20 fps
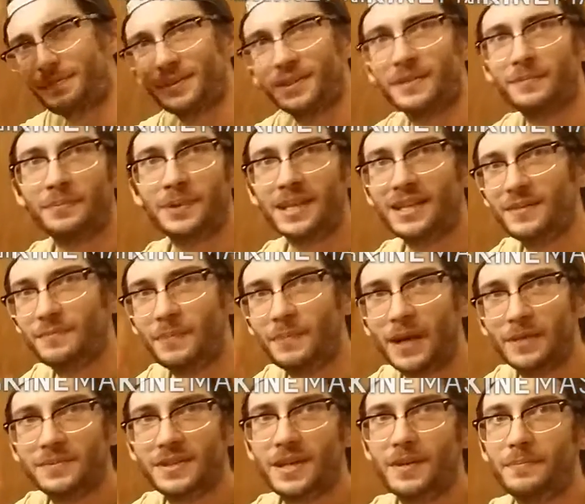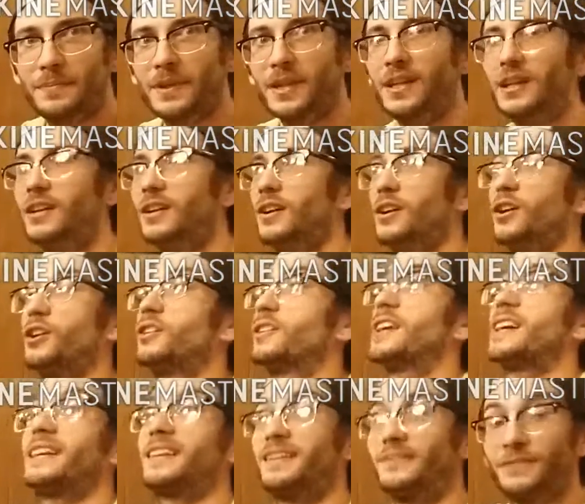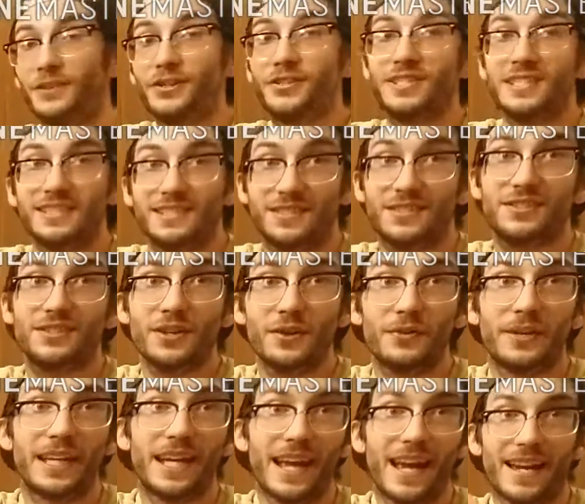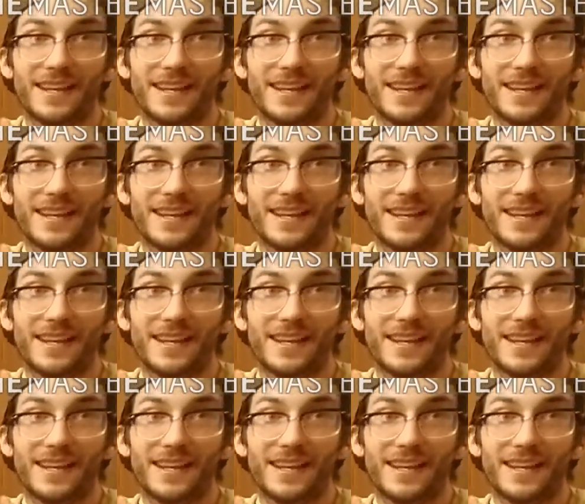when the P pops up, but like first it's the Sony